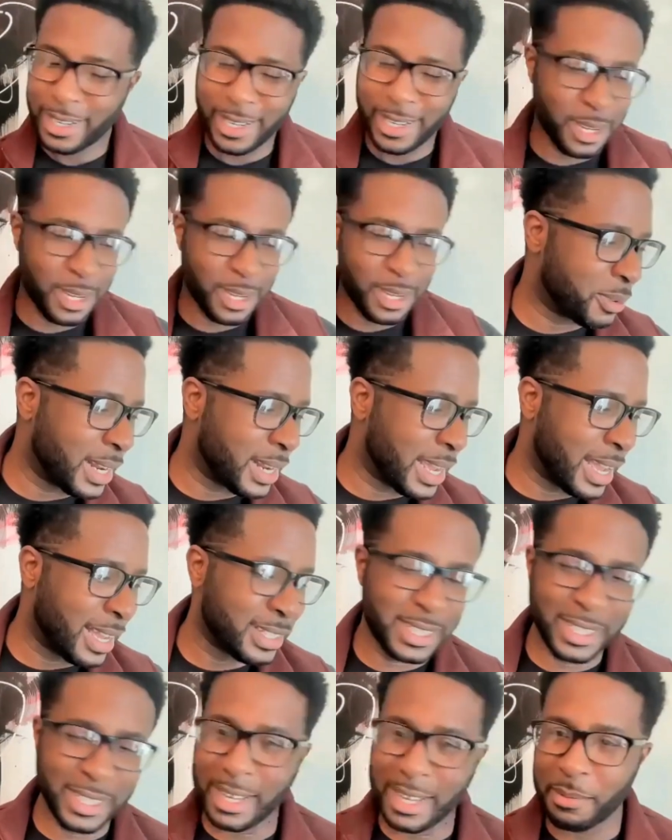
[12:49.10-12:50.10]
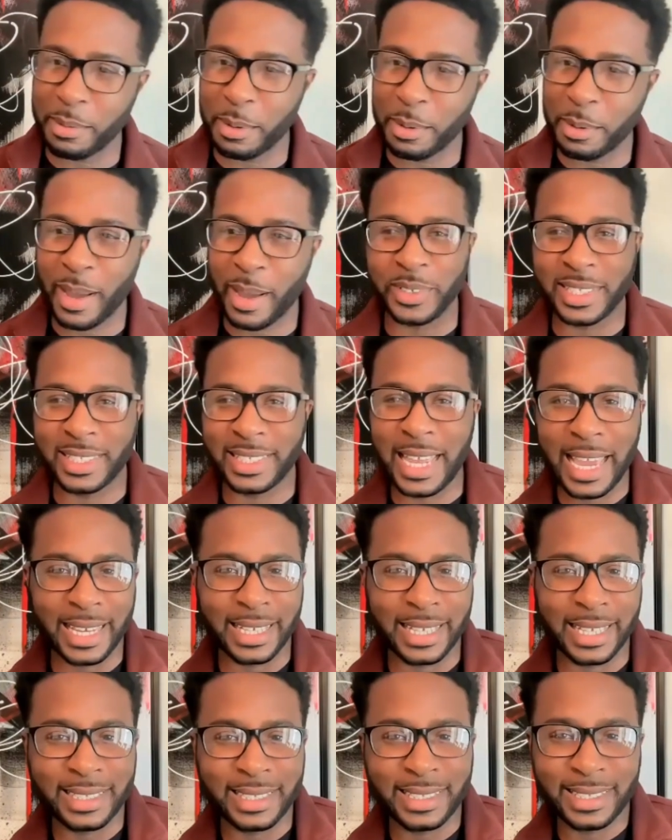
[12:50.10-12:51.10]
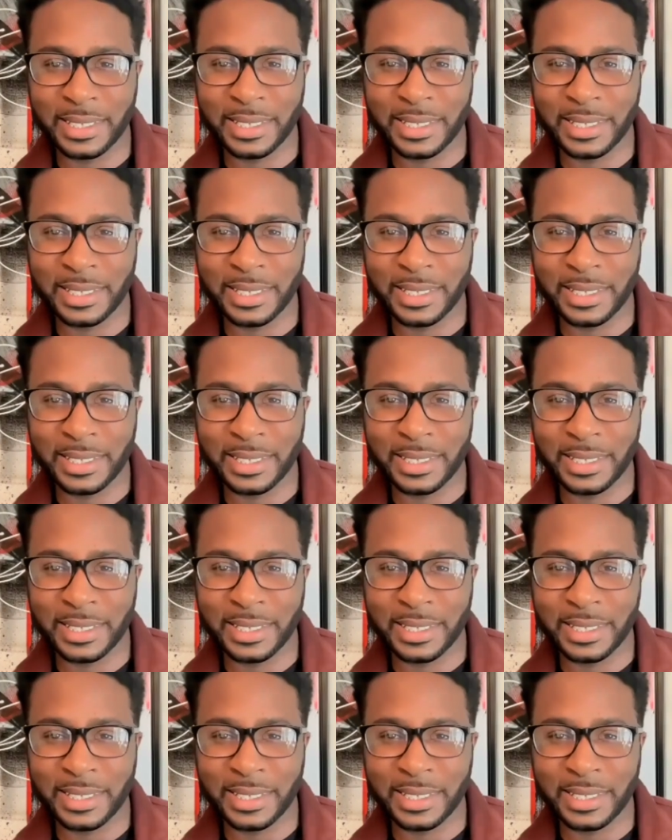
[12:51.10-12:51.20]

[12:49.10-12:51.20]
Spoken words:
Come on now, she coming back for seconds.